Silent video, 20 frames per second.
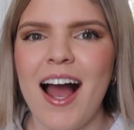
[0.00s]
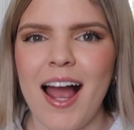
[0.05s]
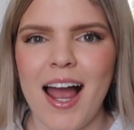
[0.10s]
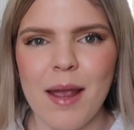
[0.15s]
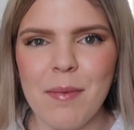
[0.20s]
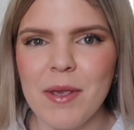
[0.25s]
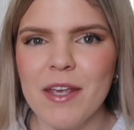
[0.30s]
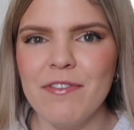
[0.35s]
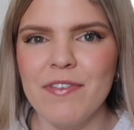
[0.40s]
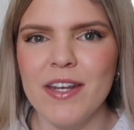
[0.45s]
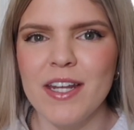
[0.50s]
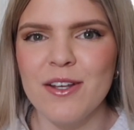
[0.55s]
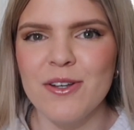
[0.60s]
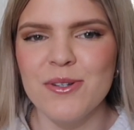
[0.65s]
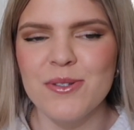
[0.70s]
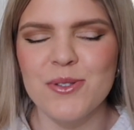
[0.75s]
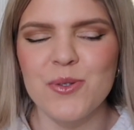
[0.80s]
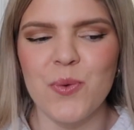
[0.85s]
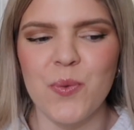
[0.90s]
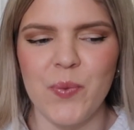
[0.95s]
I make
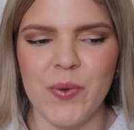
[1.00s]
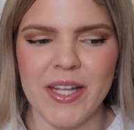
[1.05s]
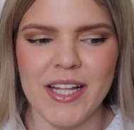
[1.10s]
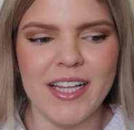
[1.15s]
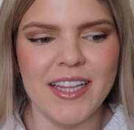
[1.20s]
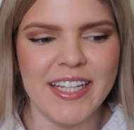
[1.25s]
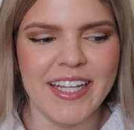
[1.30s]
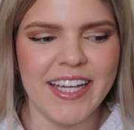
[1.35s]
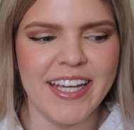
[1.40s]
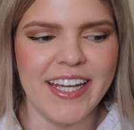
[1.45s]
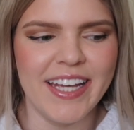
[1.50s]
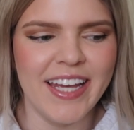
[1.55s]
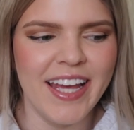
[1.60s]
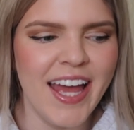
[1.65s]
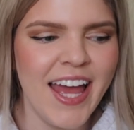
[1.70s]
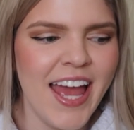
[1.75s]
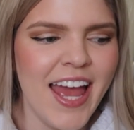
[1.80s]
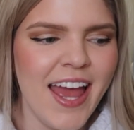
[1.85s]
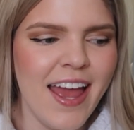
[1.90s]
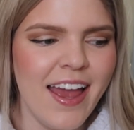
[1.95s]
videos weekly.
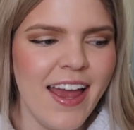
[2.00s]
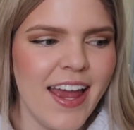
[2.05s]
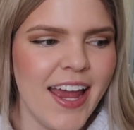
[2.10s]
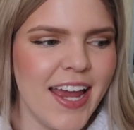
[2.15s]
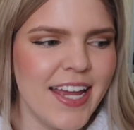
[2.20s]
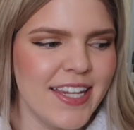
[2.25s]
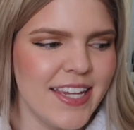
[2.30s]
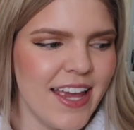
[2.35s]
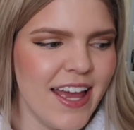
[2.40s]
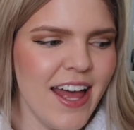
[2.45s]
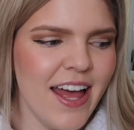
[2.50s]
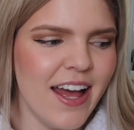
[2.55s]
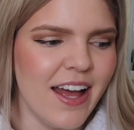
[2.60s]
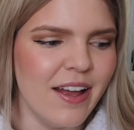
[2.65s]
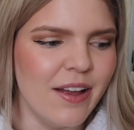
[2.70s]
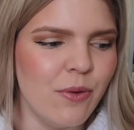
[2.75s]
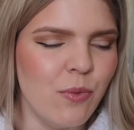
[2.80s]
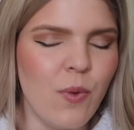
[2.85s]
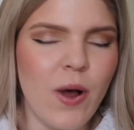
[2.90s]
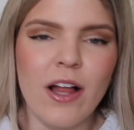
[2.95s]
And
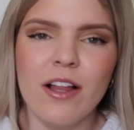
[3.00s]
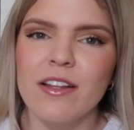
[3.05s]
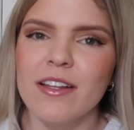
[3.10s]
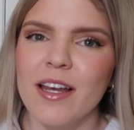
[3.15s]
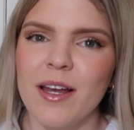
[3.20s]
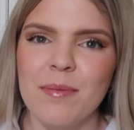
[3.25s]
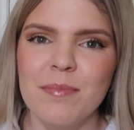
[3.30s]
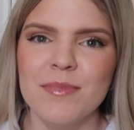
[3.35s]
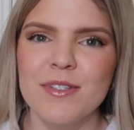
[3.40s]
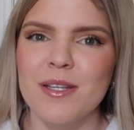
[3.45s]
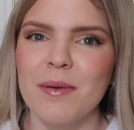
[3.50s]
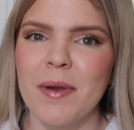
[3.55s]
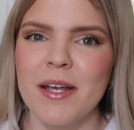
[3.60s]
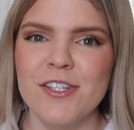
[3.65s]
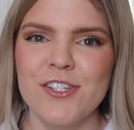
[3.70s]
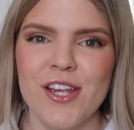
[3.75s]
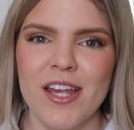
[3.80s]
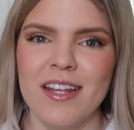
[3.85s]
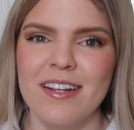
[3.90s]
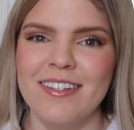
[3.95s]
yeah, welcome to my
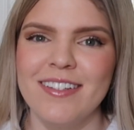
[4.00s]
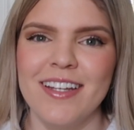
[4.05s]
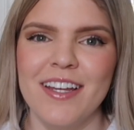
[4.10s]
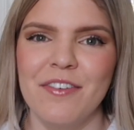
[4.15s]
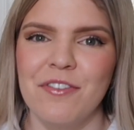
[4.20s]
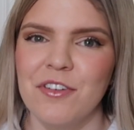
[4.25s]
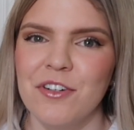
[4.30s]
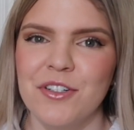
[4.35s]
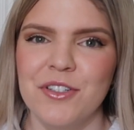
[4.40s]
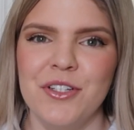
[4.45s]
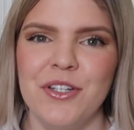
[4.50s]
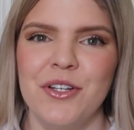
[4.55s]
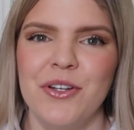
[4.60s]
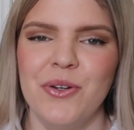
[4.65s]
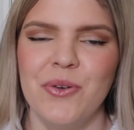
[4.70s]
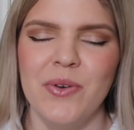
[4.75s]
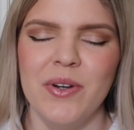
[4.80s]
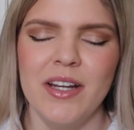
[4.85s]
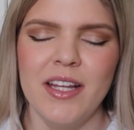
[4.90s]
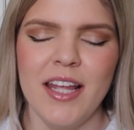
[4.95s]
channel if you're
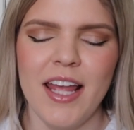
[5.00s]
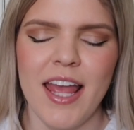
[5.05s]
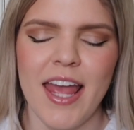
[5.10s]
new,